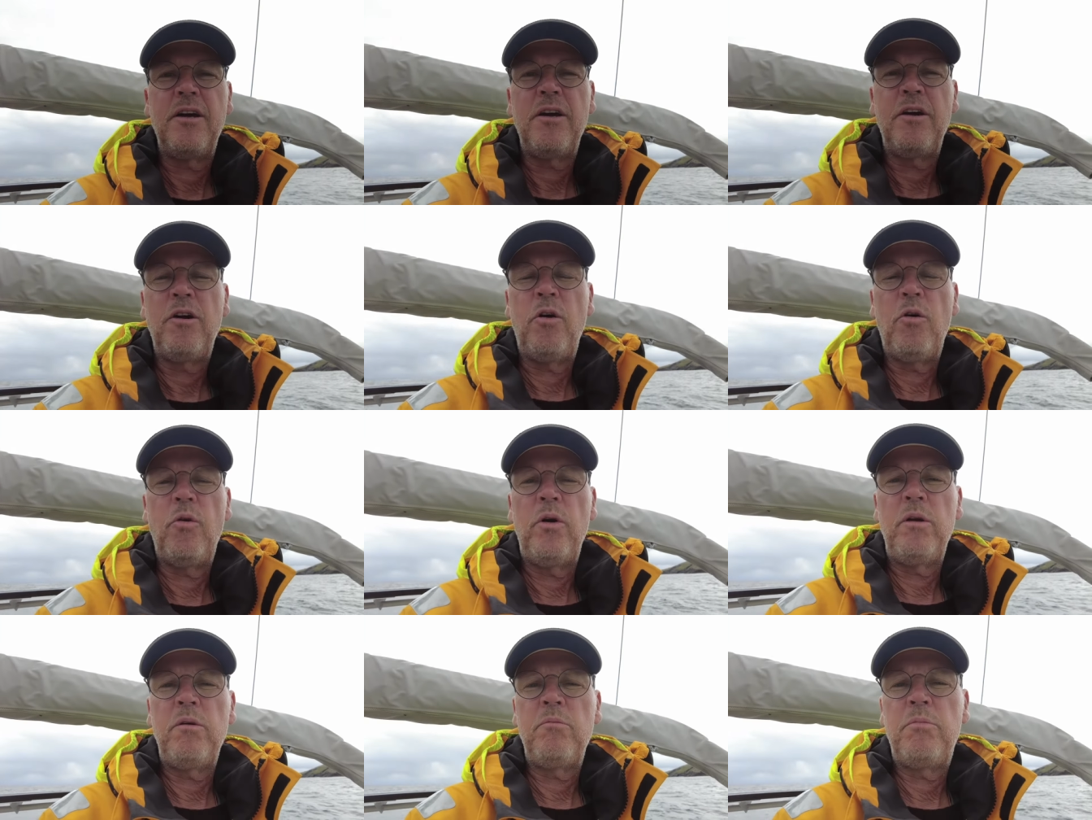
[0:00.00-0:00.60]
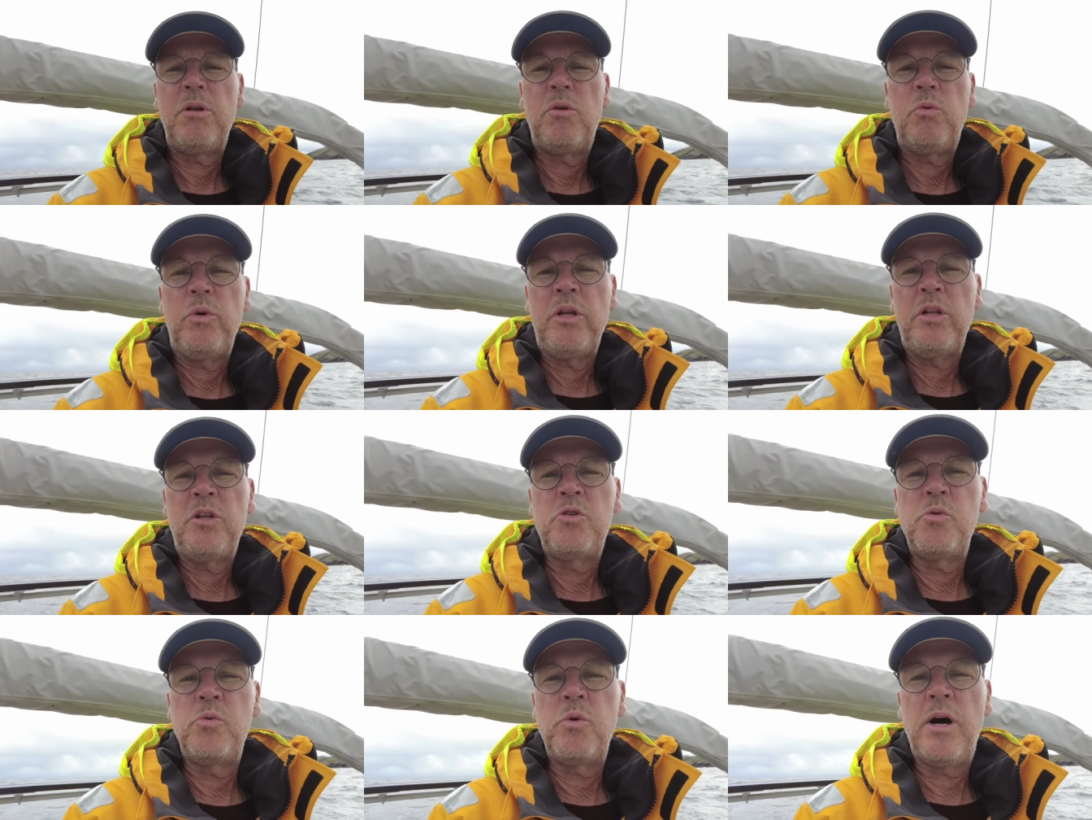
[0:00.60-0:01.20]
Going
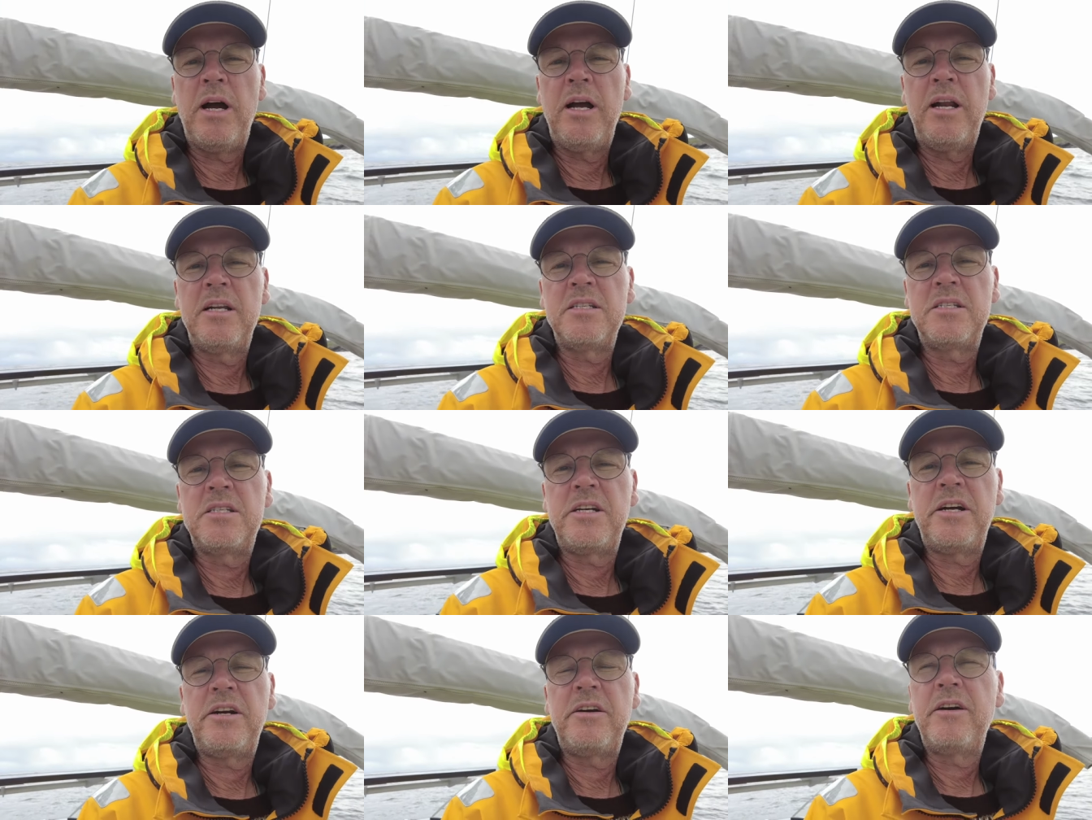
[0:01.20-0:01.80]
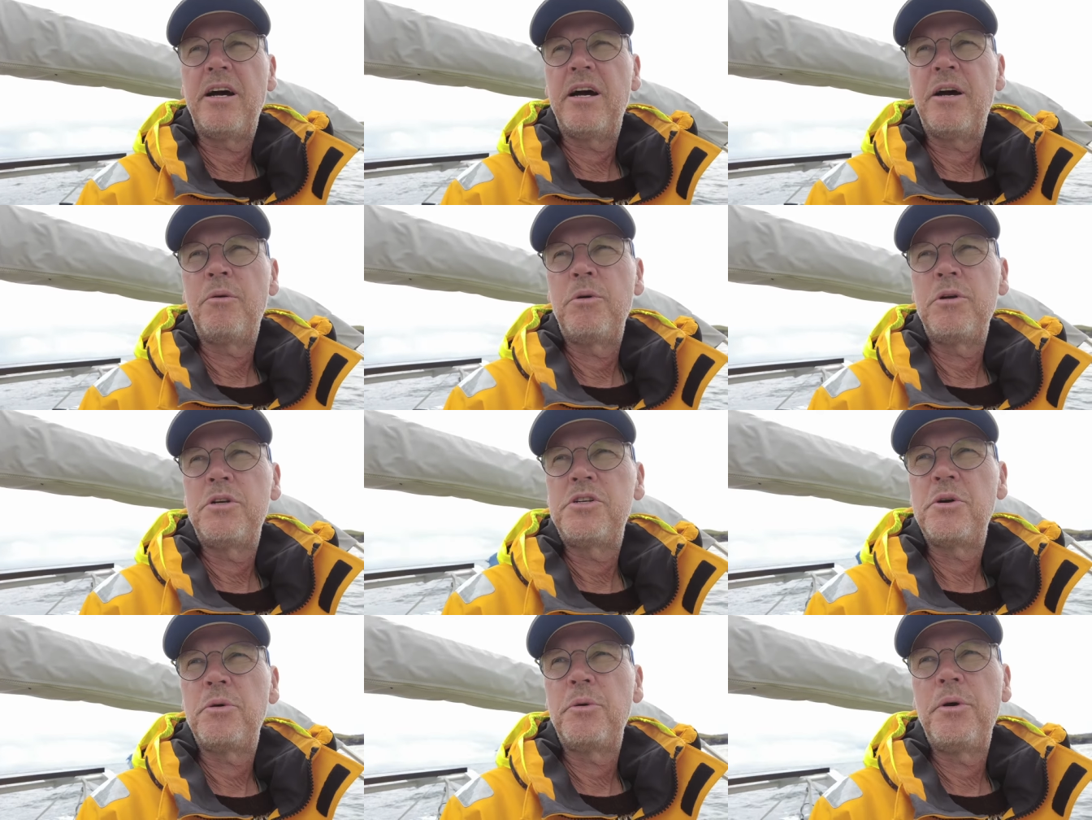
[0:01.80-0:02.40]
between two islands here, I
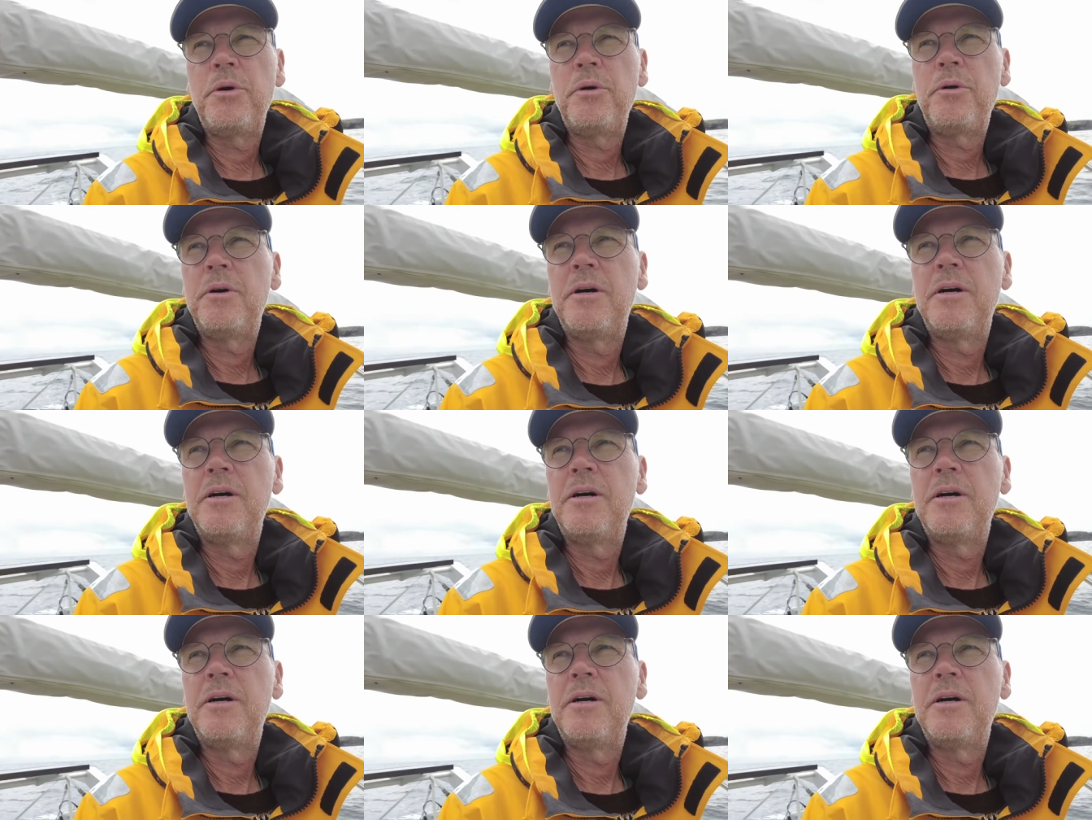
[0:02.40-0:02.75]
will show you.